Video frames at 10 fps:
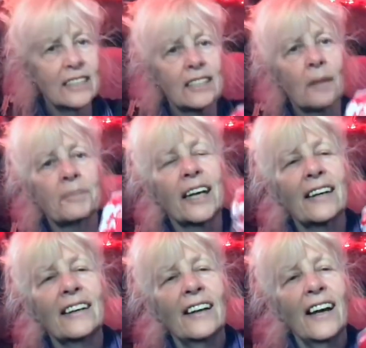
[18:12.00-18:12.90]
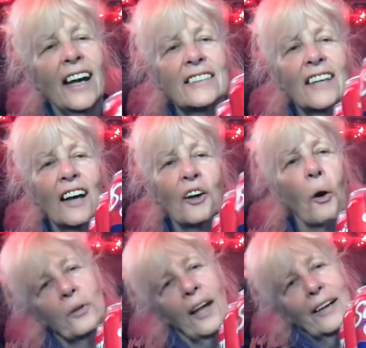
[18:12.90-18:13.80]
something. It's a
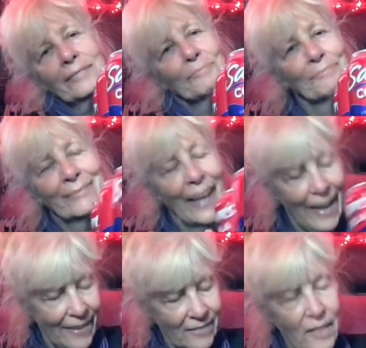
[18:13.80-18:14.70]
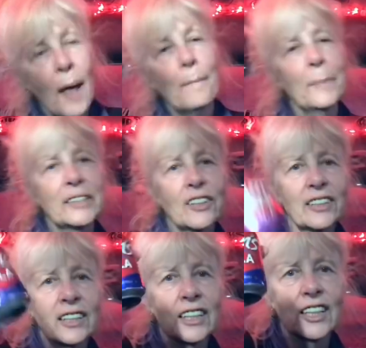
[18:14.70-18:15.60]
cola, yeah. But they're
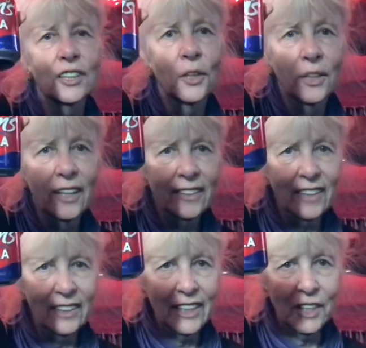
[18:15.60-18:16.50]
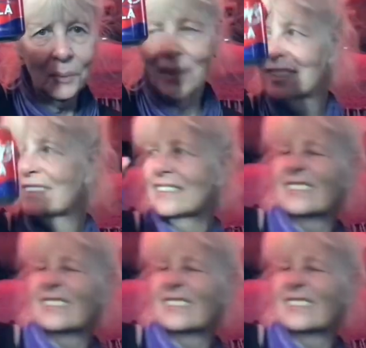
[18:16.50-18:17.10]
the little ones,